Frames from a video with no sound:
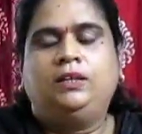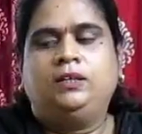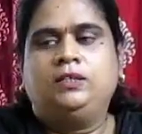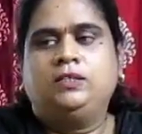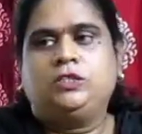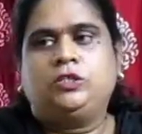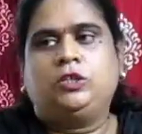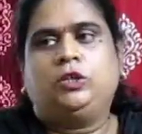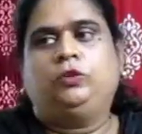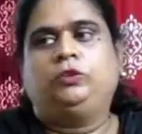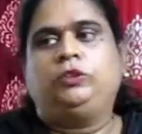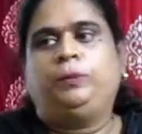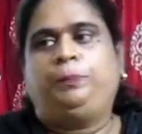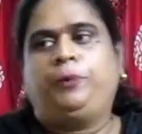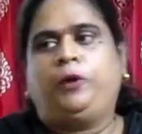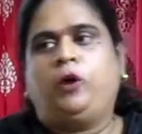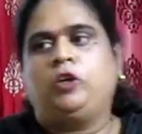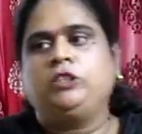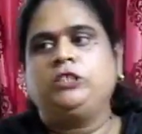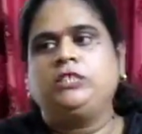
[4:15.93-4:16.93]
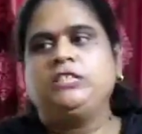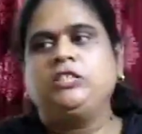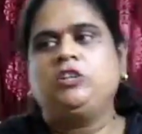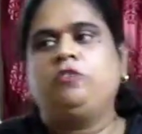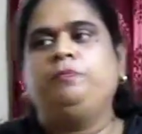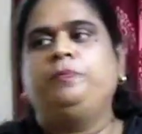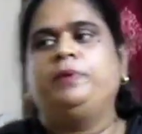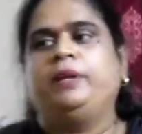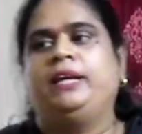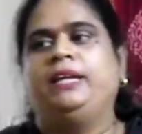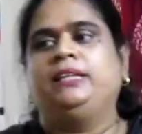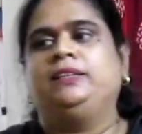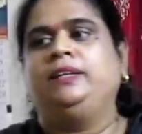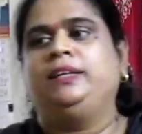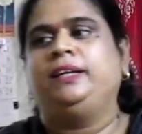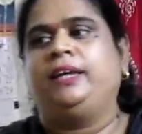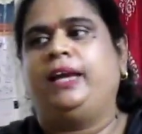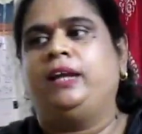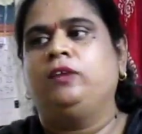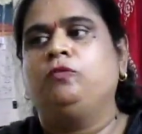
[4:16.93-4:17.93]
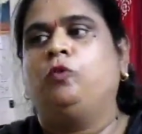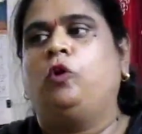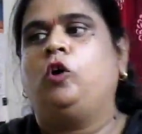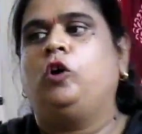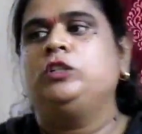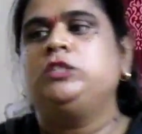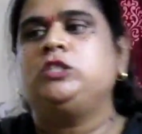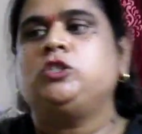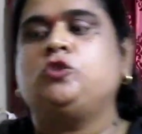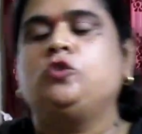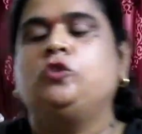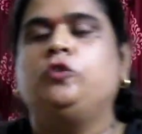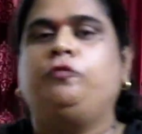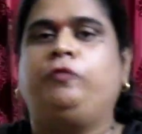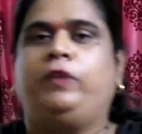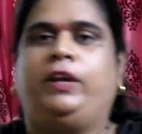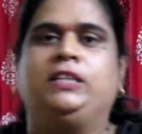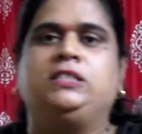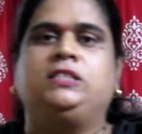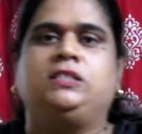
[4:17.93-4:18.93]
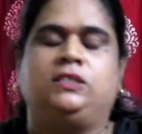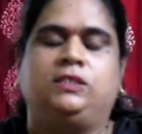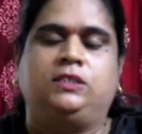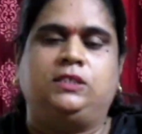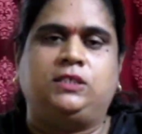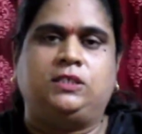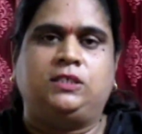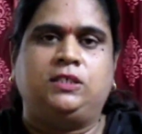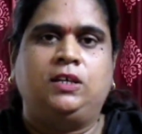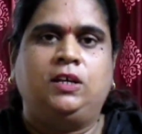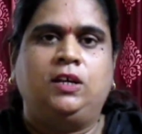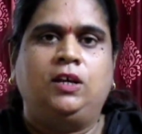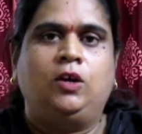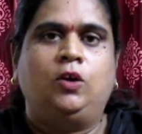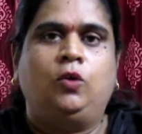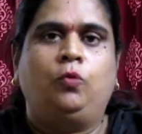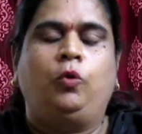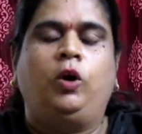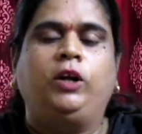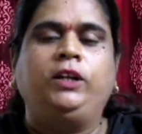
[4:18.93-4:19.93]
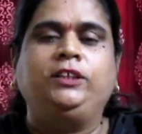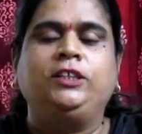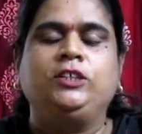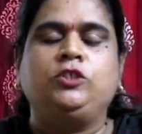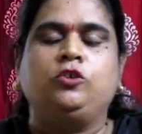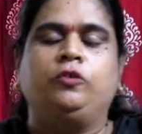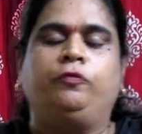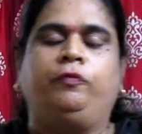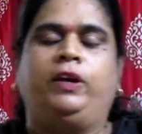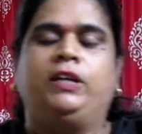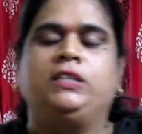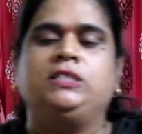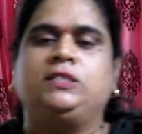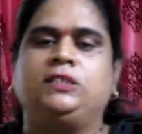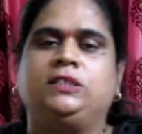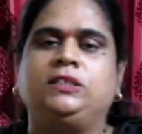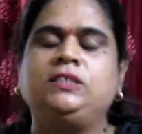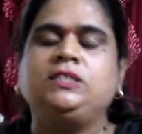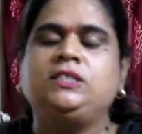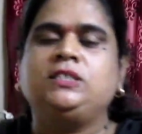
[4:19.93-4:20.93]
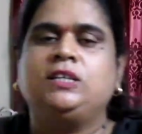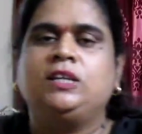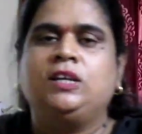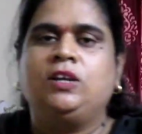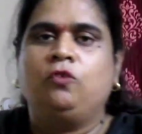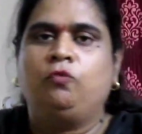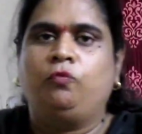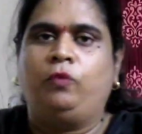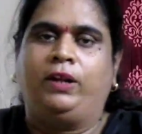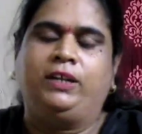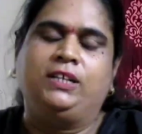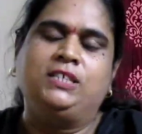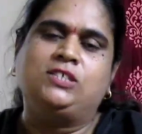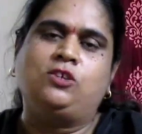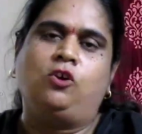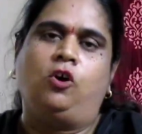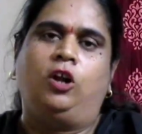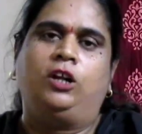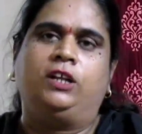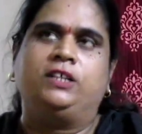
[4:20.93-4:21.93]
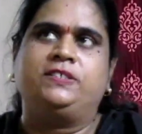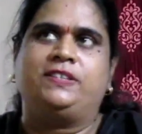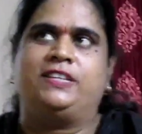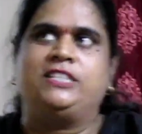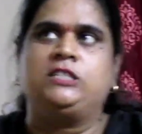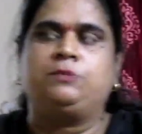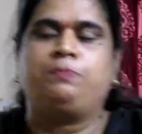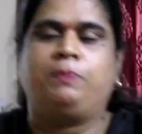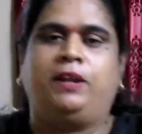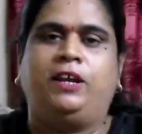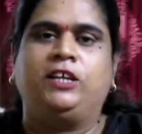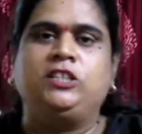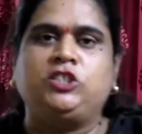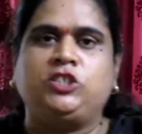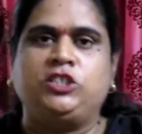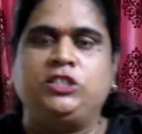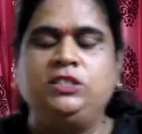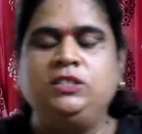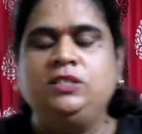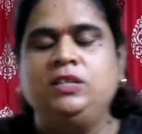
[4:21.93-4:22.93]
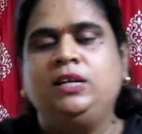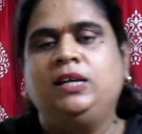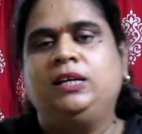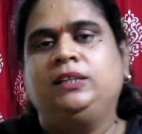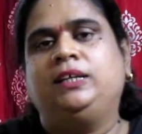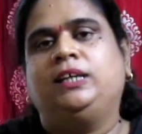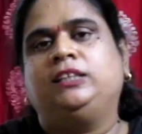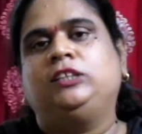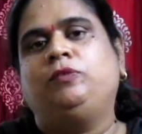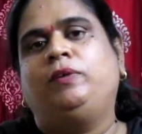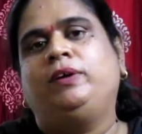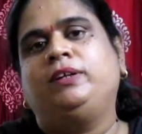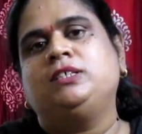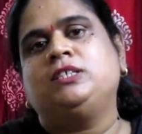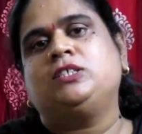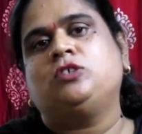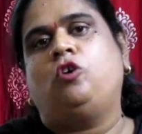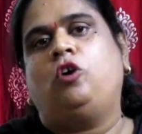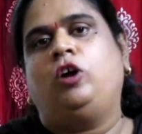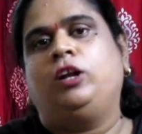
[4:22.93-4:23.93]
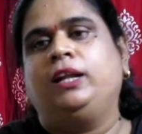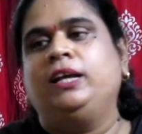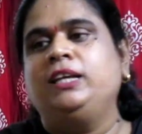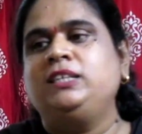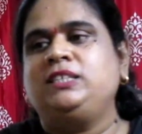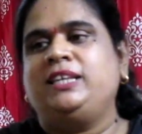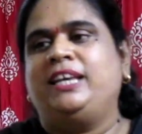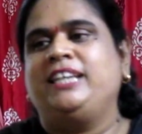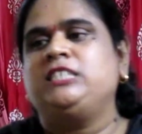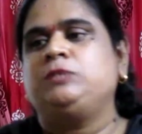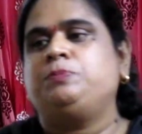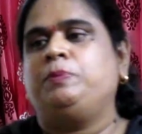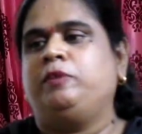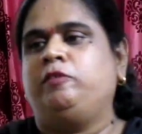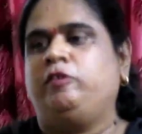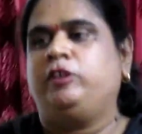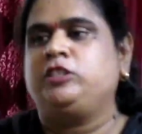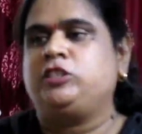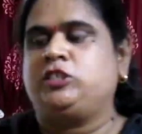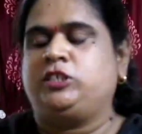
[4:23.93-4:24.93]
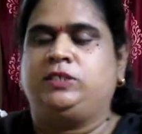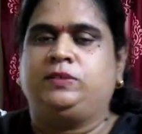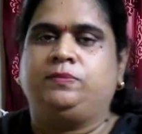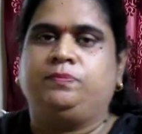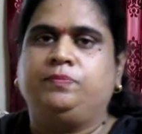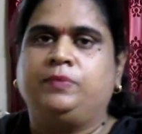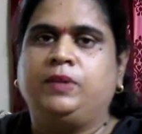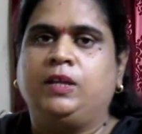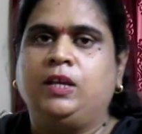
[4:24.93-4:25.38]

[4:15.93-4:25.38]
So the process of breathing involves 2 phases. What are the 2 phases? One is called as inspiration, the other one is called as expiration.